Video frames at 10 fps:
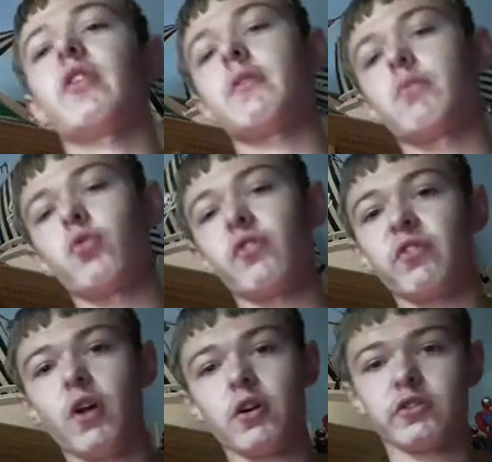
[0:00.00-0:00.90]
So
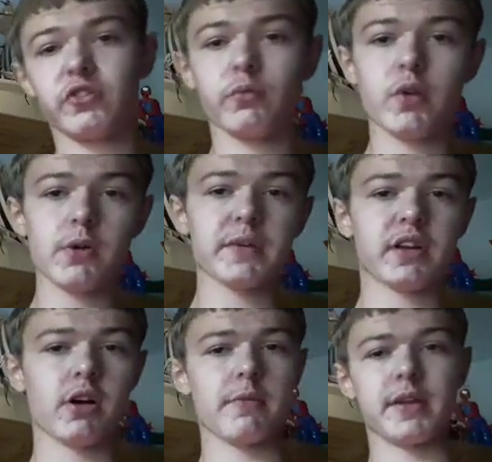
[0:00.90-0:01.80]
more vlogs will
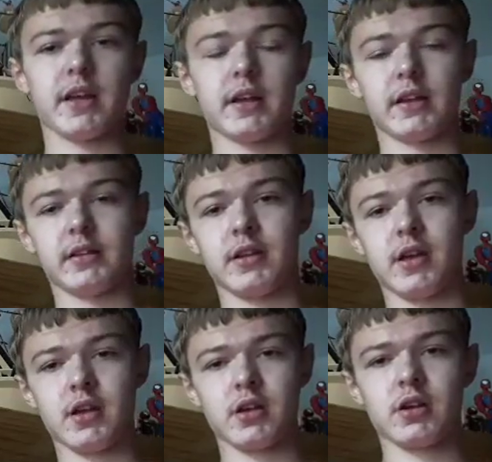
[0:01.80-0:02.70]
be
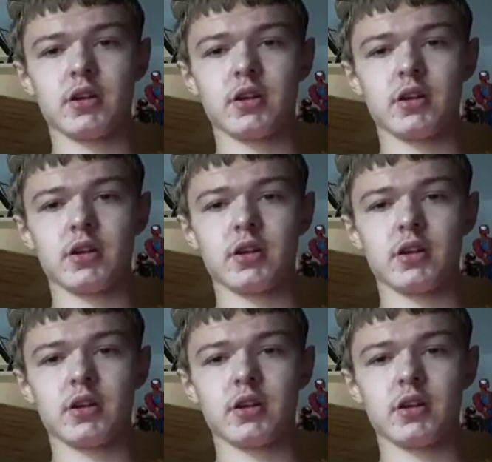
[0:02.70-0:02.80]
coming